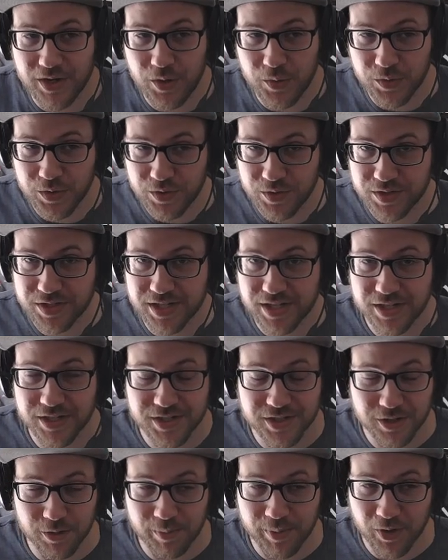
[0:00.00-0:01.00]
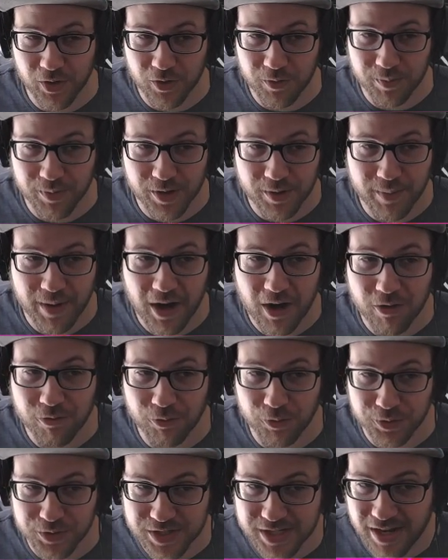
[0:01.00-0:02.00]
Unison is still pretty
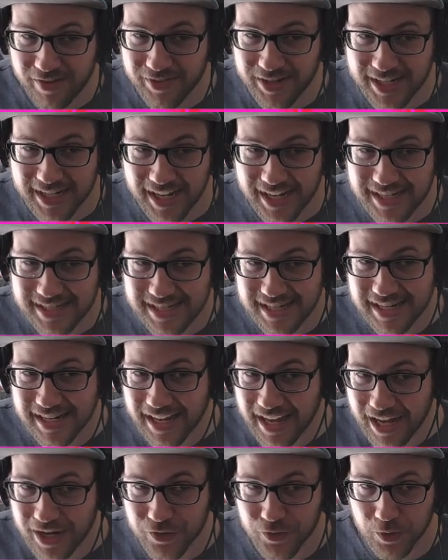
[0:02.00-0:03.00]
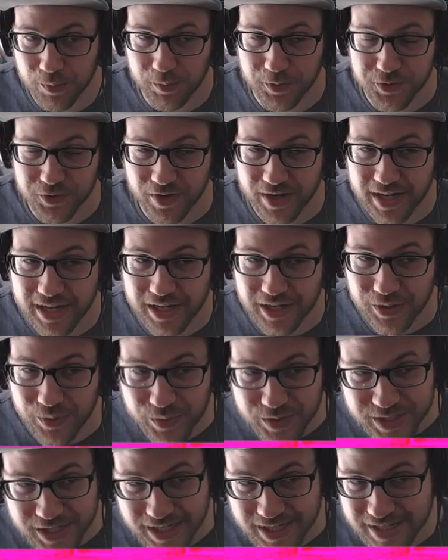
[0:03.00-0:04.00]
powerful. Just having a 19k triple striking
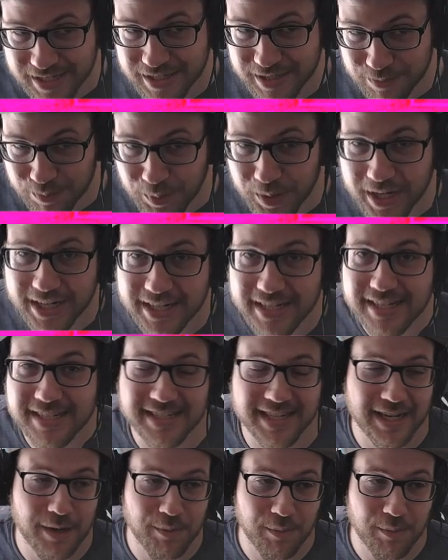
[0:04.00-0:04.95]
Unison is pretty decent.